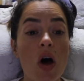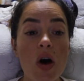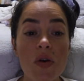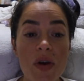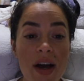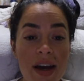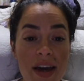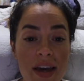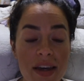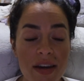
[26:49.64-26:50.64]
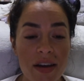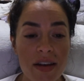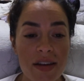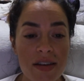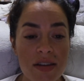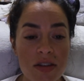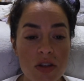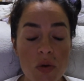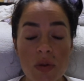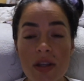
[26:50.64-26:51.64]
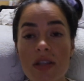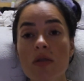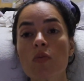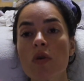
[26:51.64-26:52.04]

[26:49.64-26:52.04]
All right, y'all. So this,